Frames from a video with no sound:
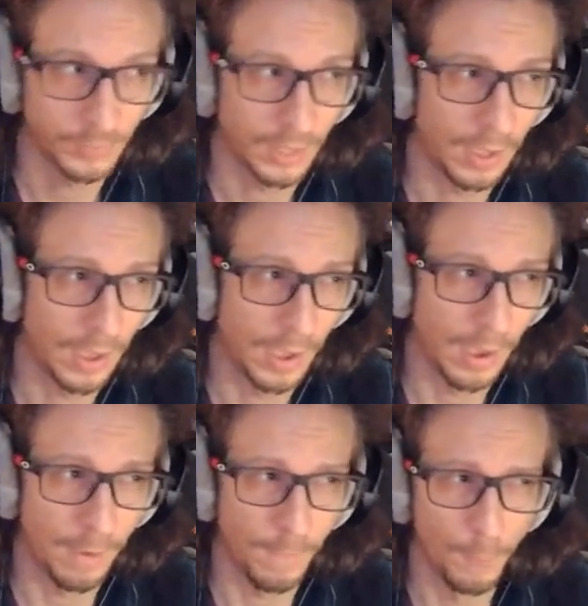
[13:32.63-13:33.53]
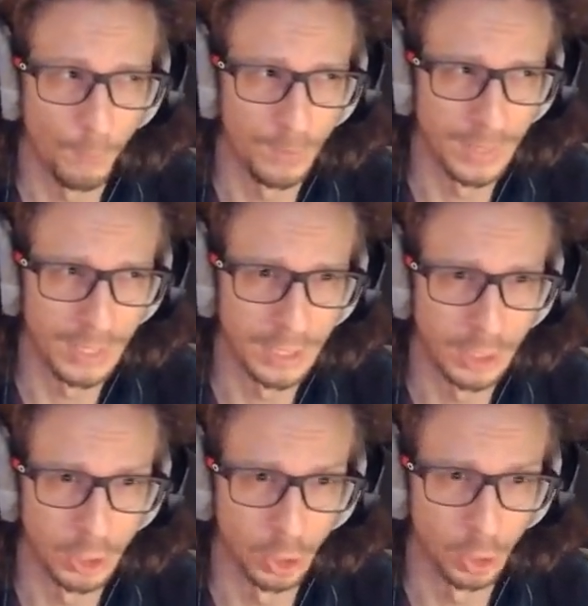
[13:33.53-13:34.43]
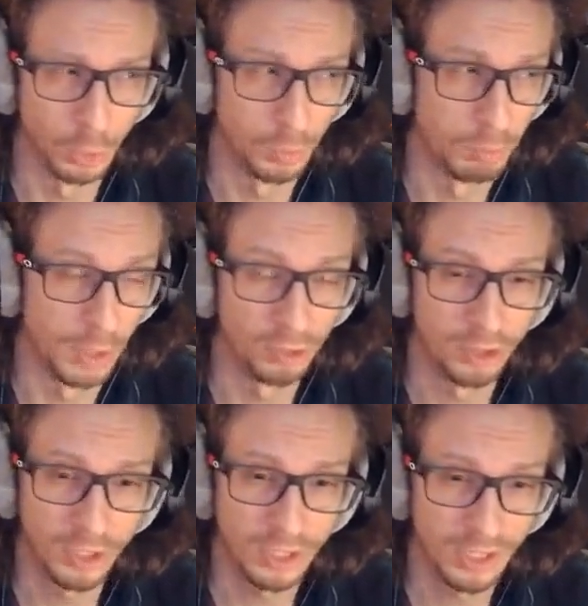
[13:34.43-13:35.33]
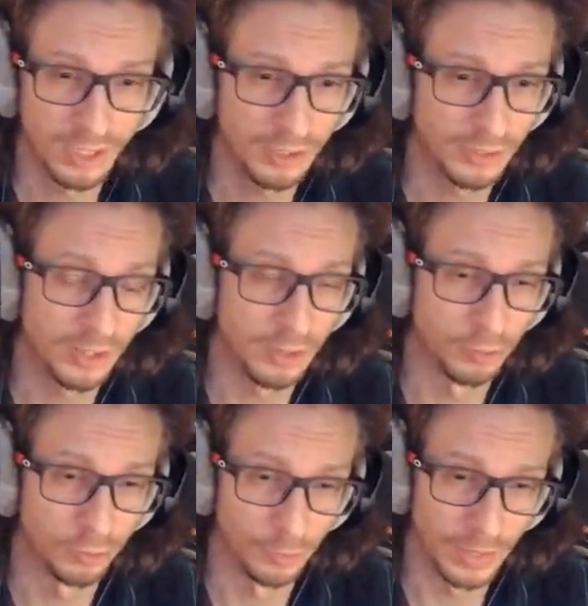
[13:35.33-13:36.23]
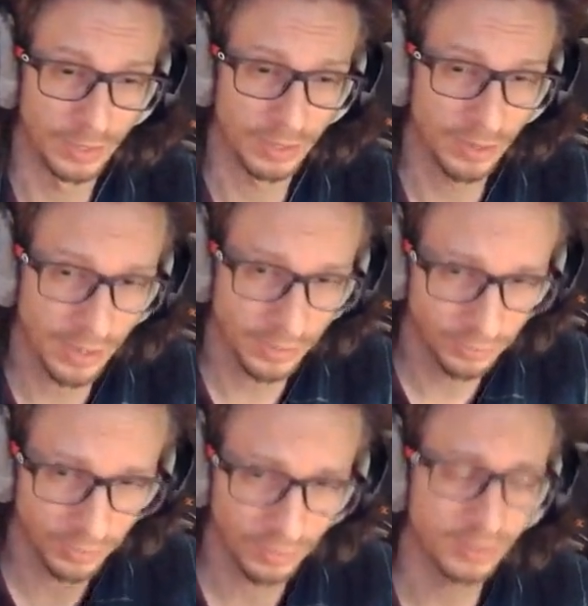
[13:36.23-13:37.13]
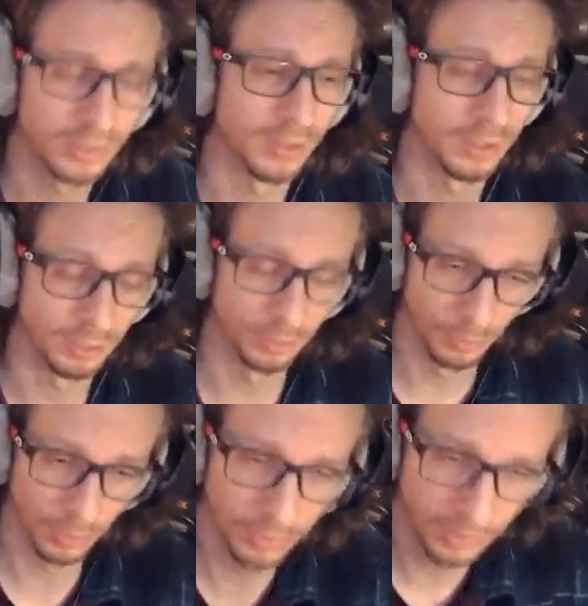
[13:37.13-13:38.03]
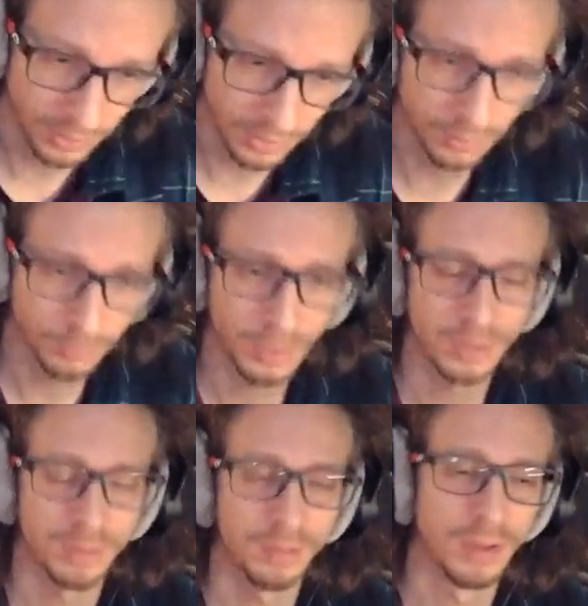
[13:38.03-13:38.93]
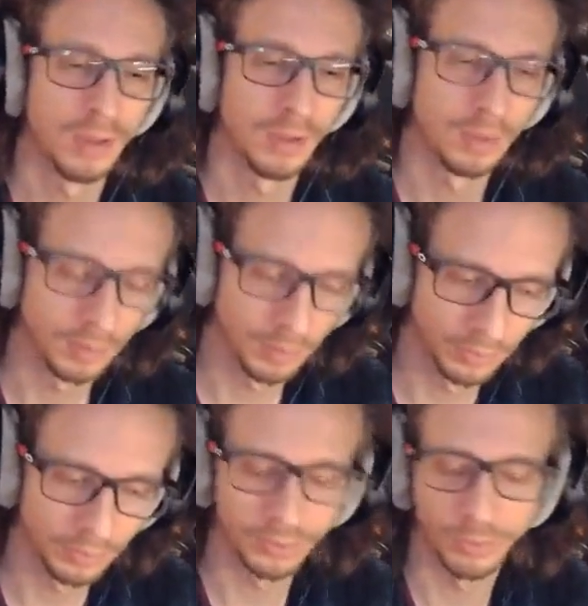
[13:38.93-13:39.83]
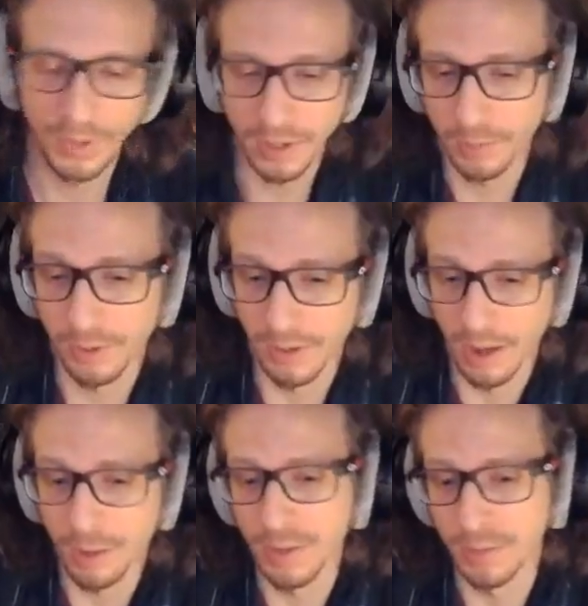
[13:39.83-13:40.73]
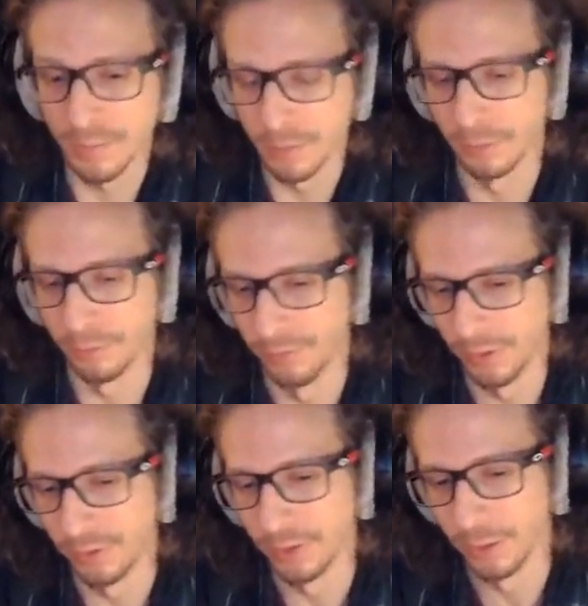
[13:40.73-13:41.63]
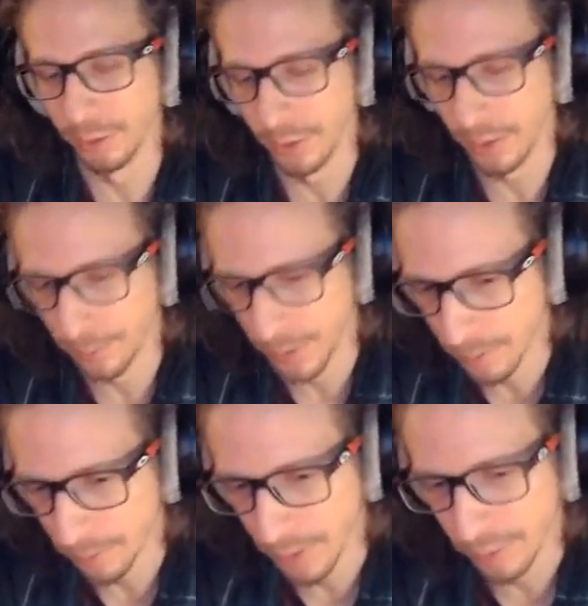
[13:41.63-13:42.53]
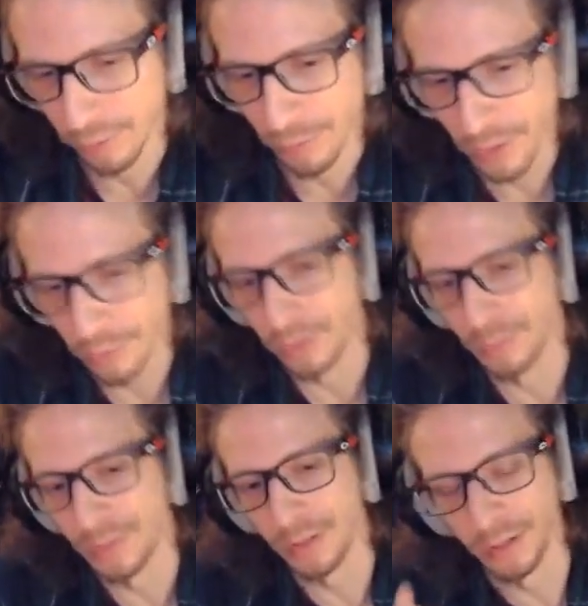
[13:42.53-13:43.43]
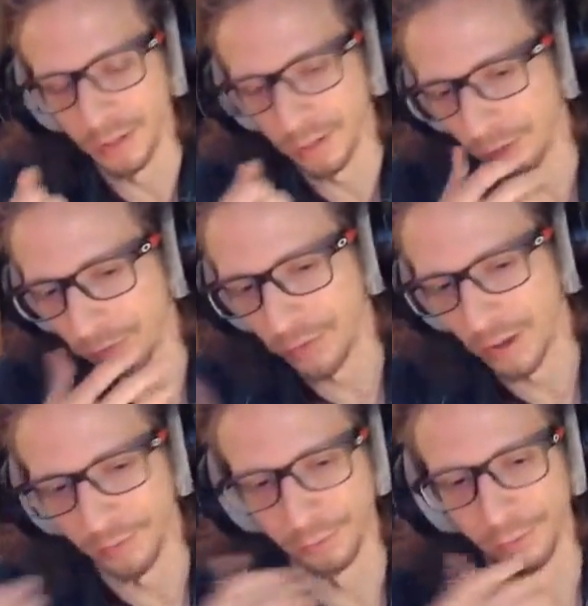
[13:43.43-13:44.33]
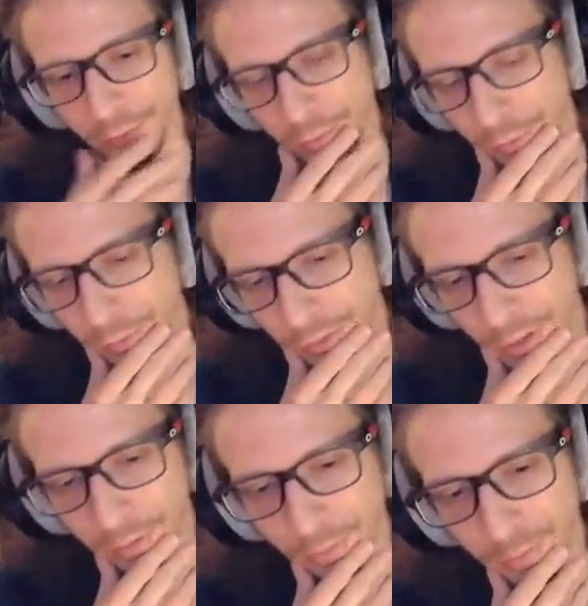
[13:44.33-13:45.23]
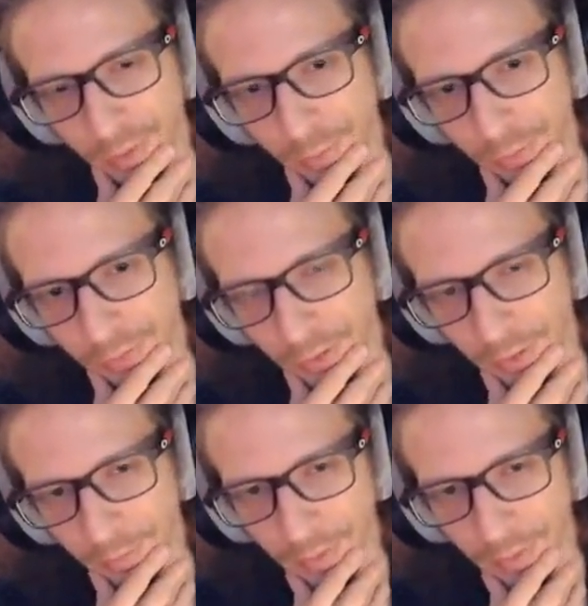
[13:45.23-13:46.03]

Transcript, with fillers: how big your budget is that you're spending on ads on and like your marketing campaign because it's dependent upon how many people are visiting your campaign page. It might only be like, you know, 500 to 1,000 people a day.